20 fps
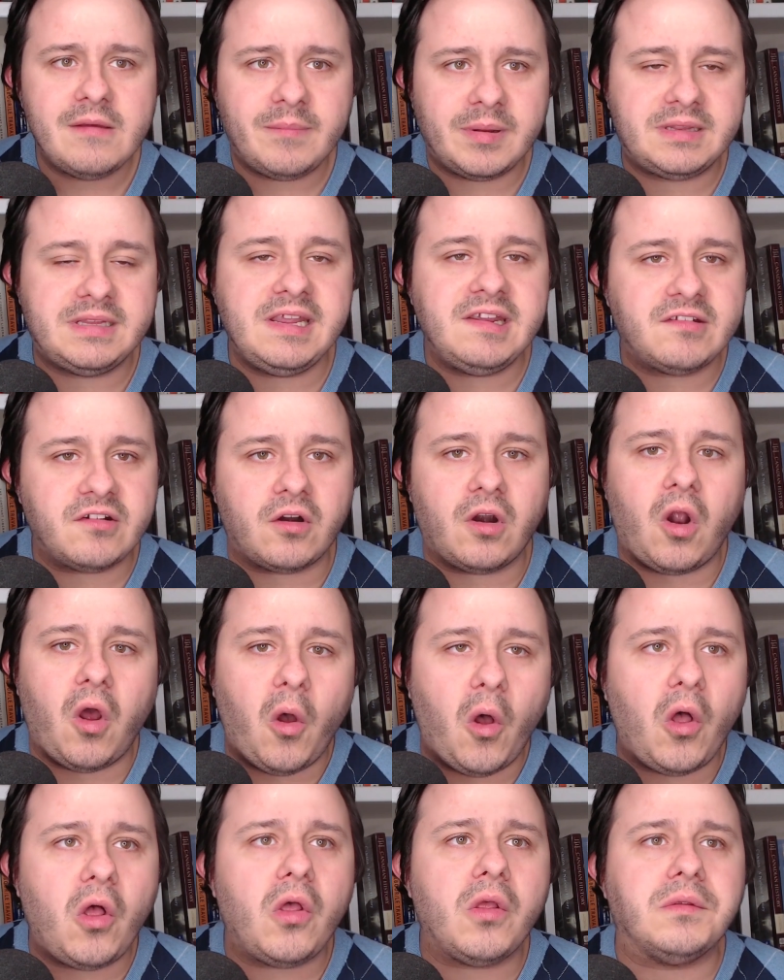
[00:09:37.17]
but these are
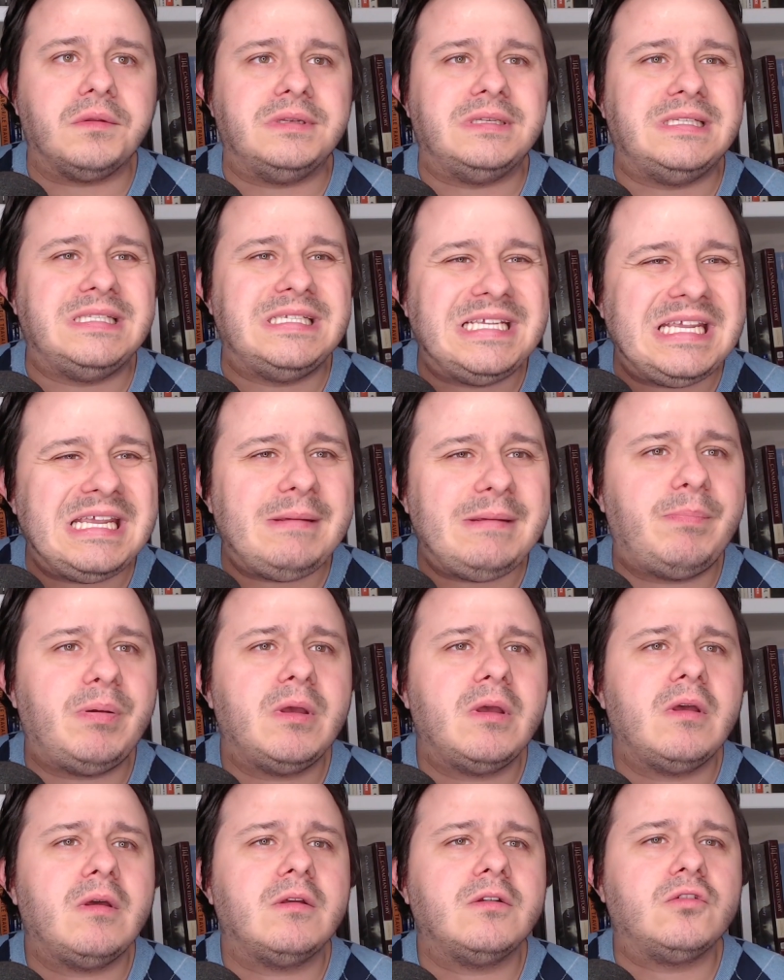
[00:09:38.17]
all deep
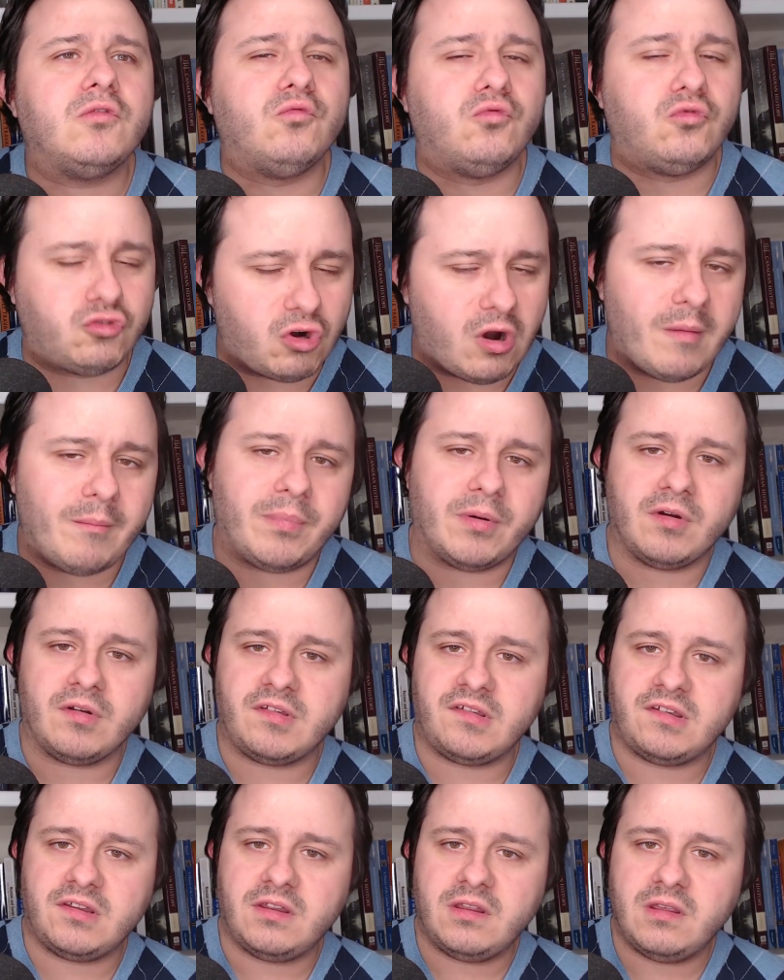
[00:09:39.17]

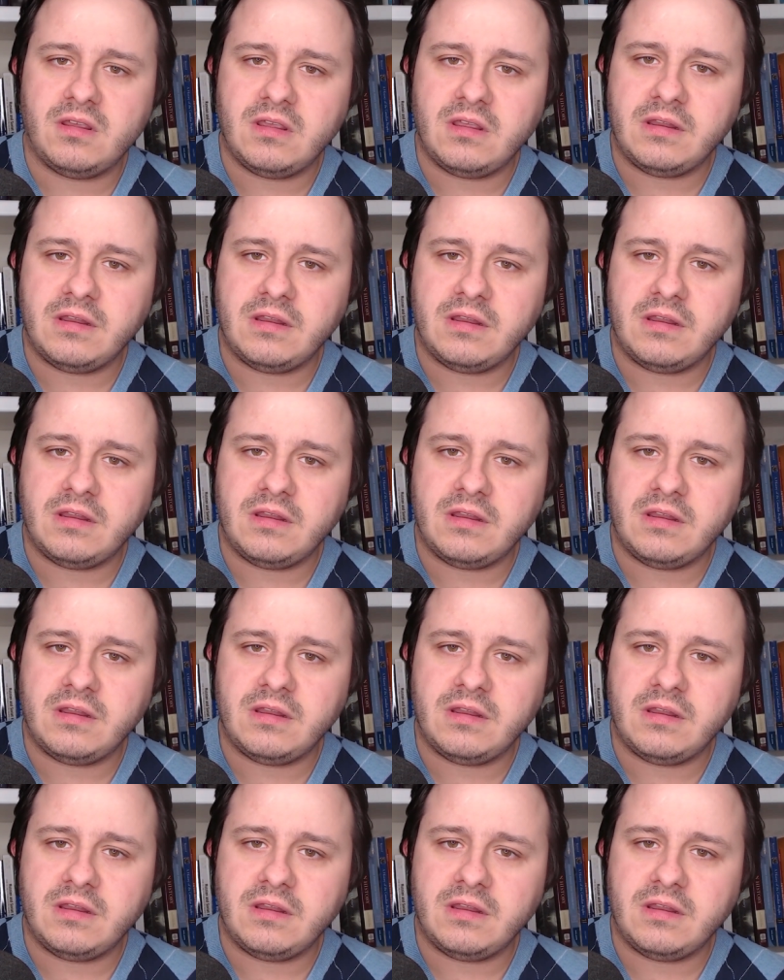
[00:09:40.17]
Trumpers,